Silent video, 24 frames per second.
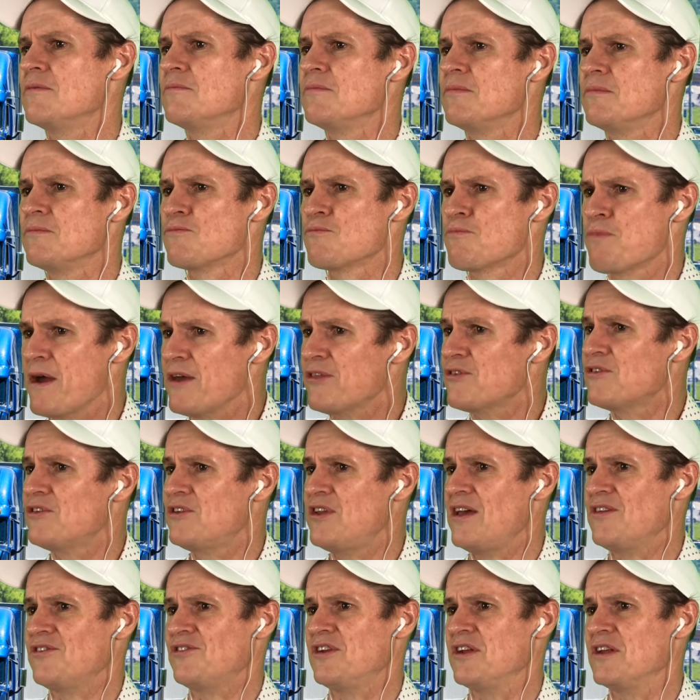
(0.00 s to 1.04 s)
breath
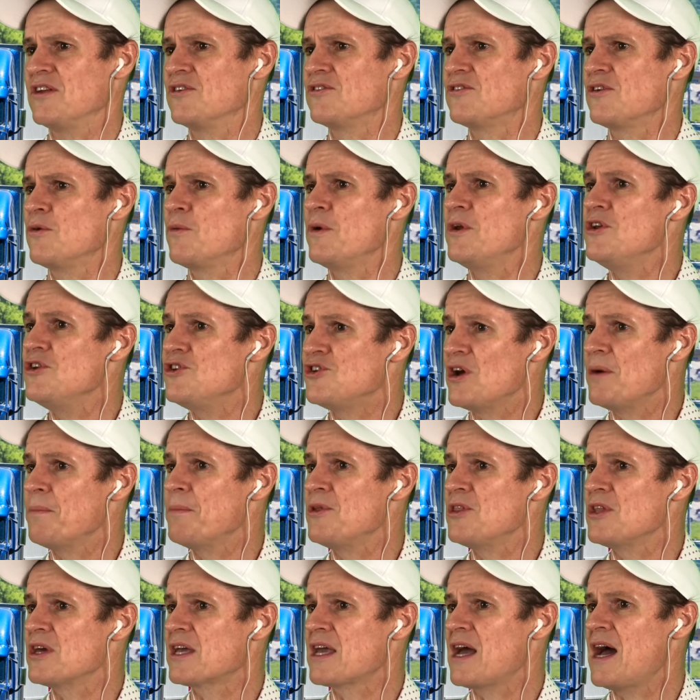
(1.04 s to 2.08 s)
testing. So when you jump in
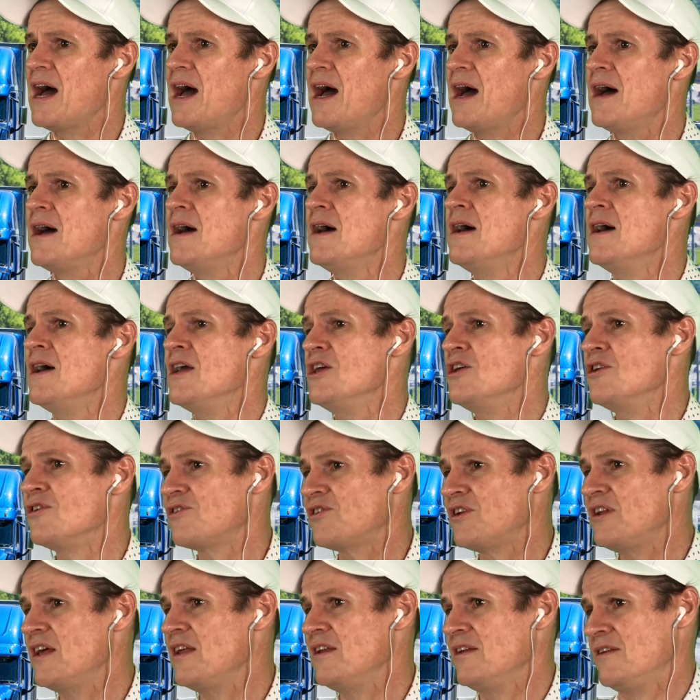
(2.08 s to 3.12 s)
the car, you
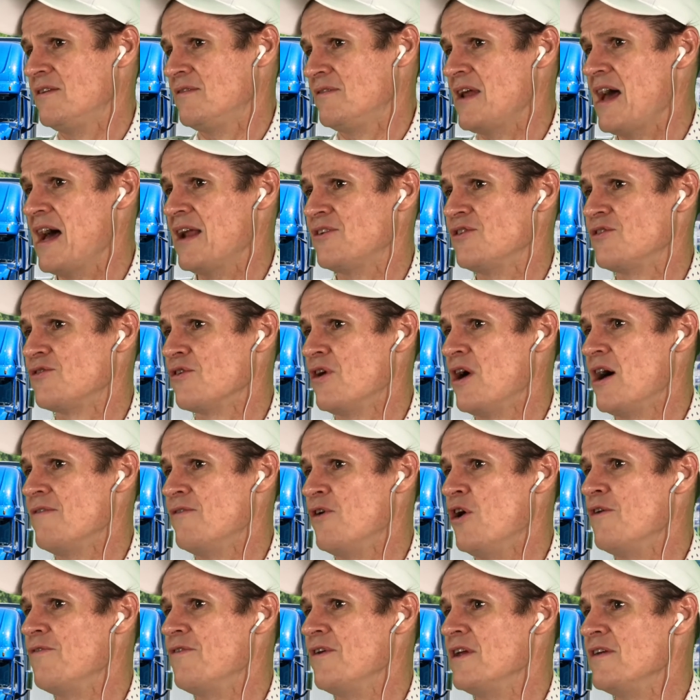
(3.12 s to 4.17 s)
start to drive
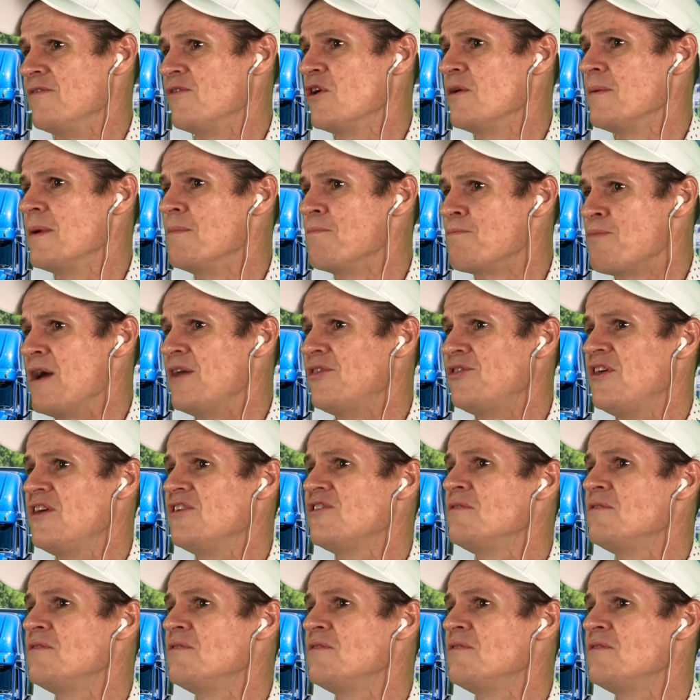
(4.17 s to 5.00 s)
off and you've got to be breath tested